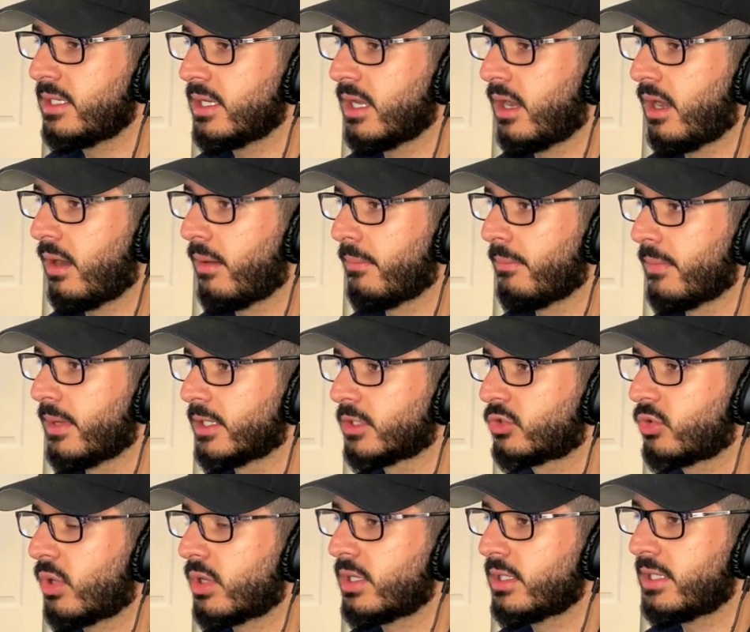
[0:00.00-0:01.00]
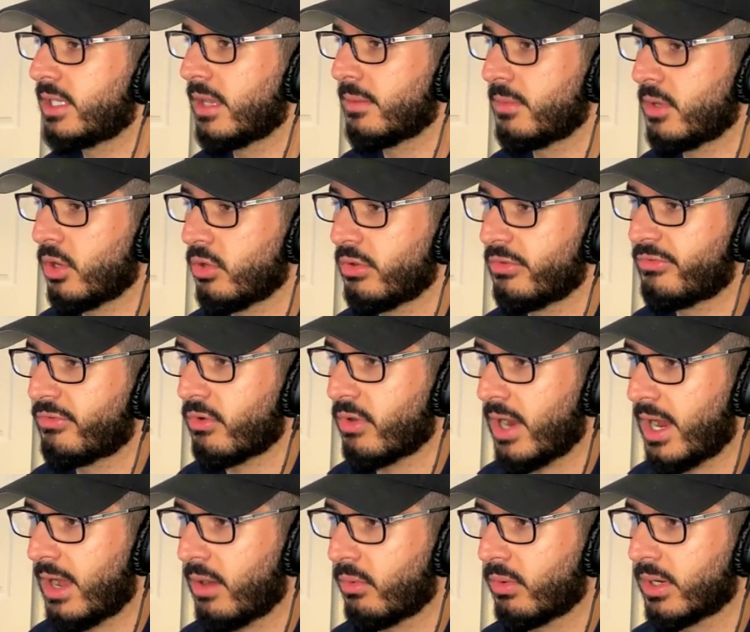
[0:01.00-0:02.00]
um, 200 EMA on the four
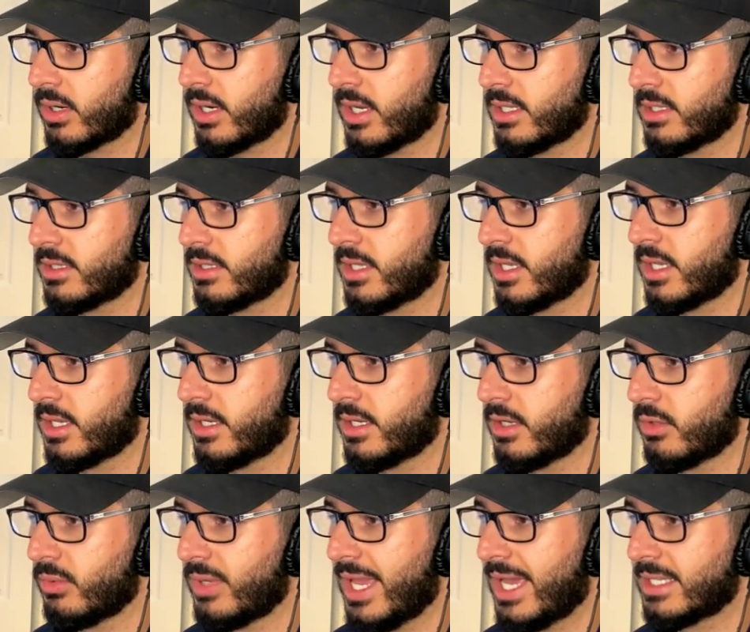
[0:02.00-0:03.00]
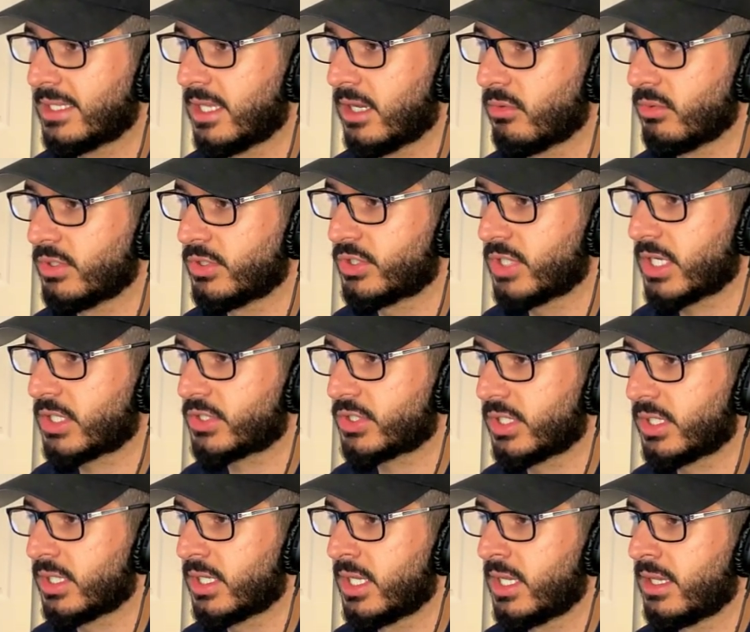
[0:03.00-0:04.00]
hour, and then we had that
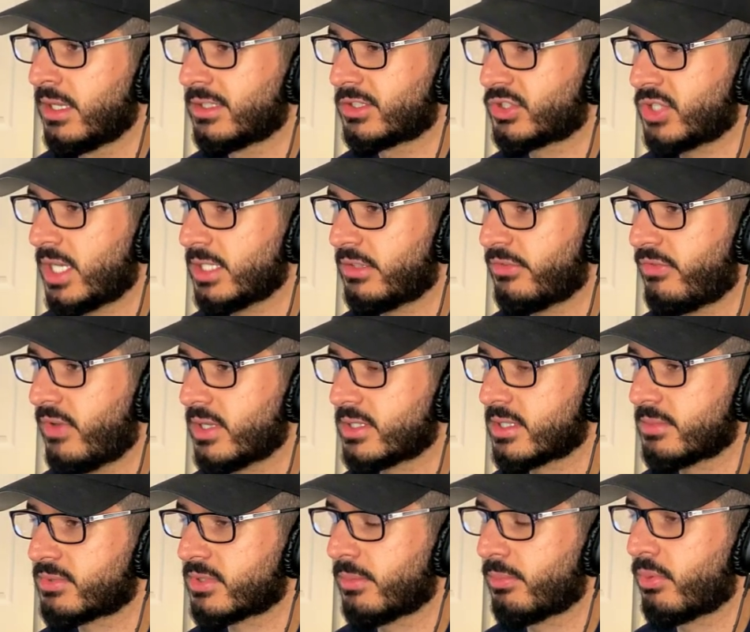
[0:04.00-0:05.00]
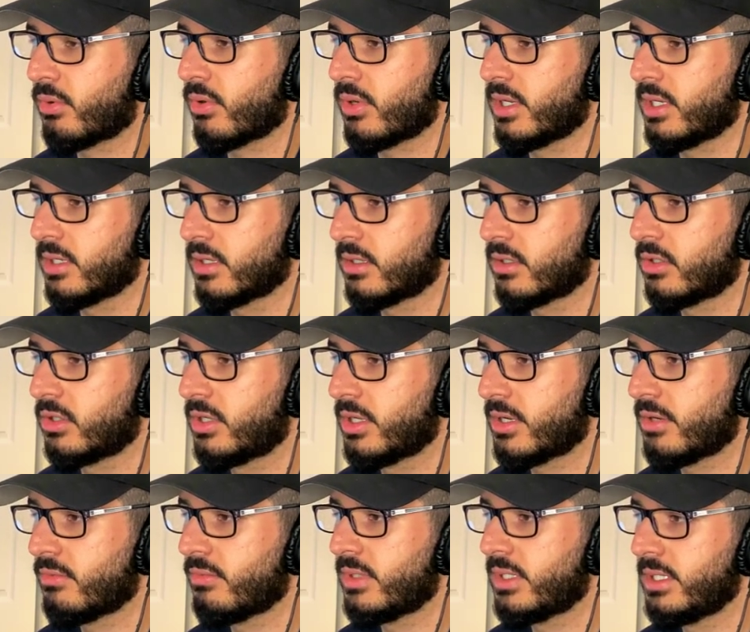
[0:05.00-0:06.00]
rejection. Tried to find some support here,
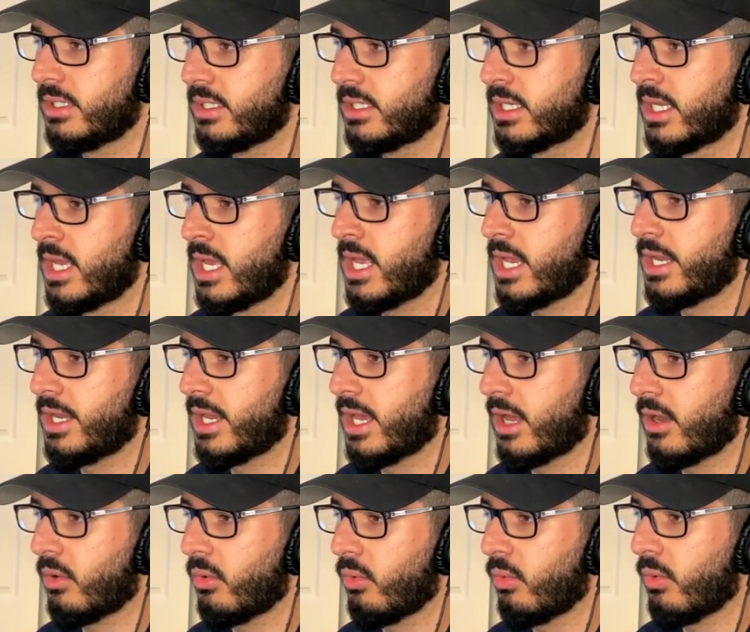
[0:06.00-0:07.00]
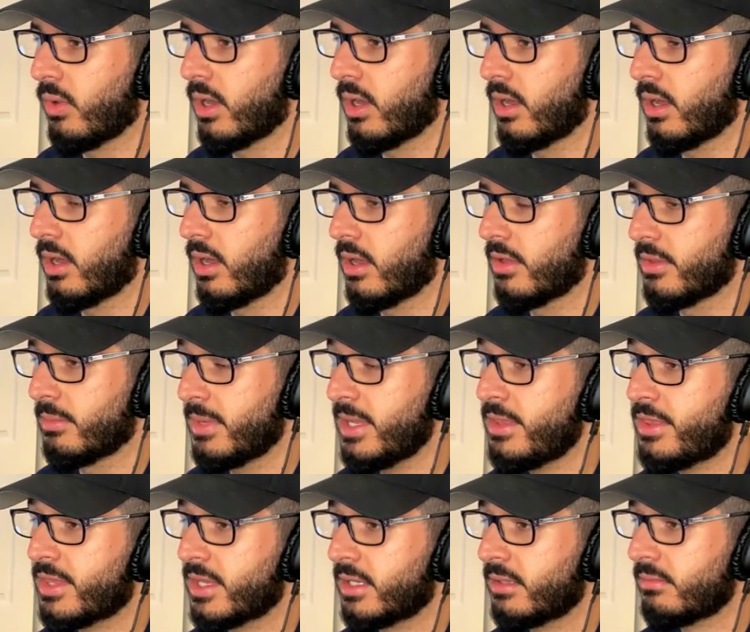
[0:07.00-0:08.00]
couldn't really. Now, uh, uh, the main
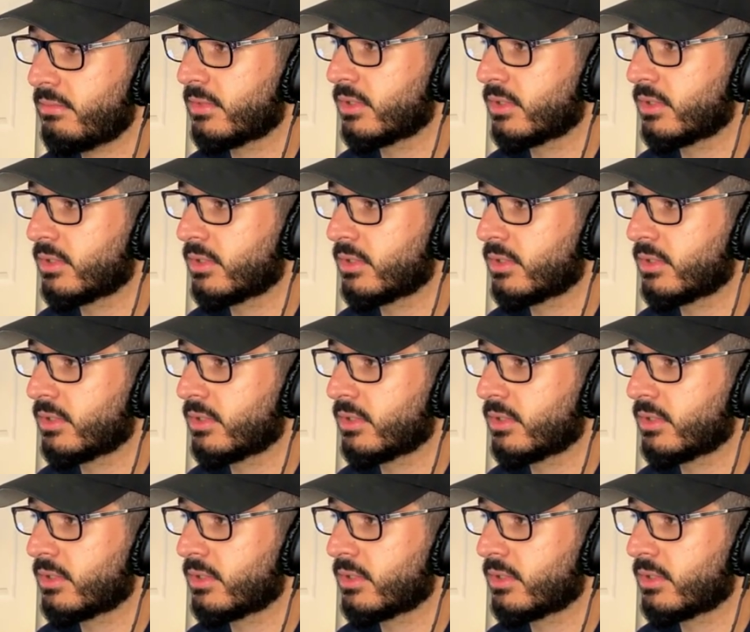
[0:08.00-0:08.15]
thing, you